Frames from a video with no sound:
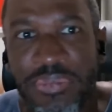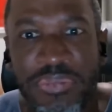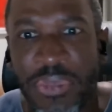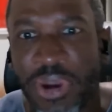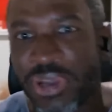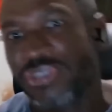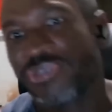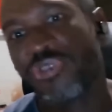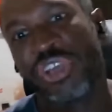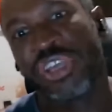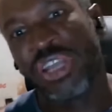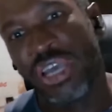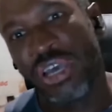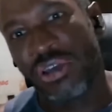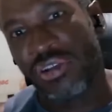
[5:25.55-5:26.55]
The market's
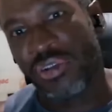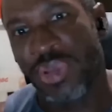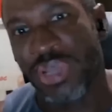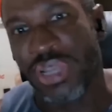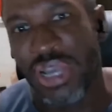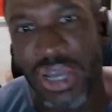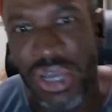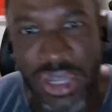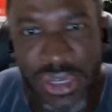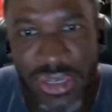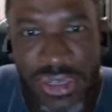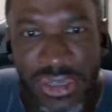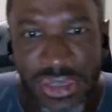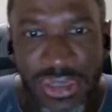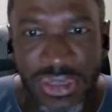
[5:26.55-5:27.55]
freaking out. Oh my
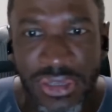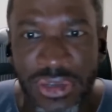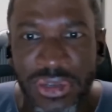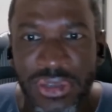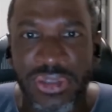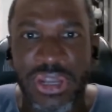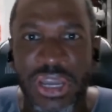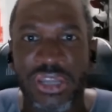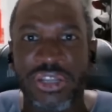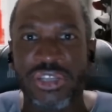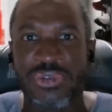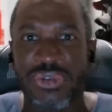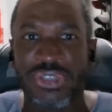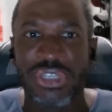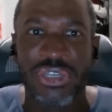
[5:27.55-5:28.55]
God, they're not going
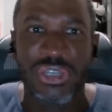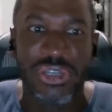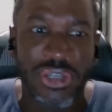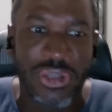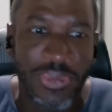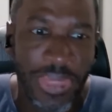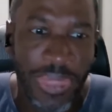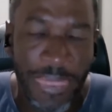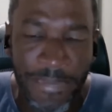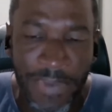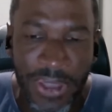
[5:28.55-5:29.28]
to do a deal.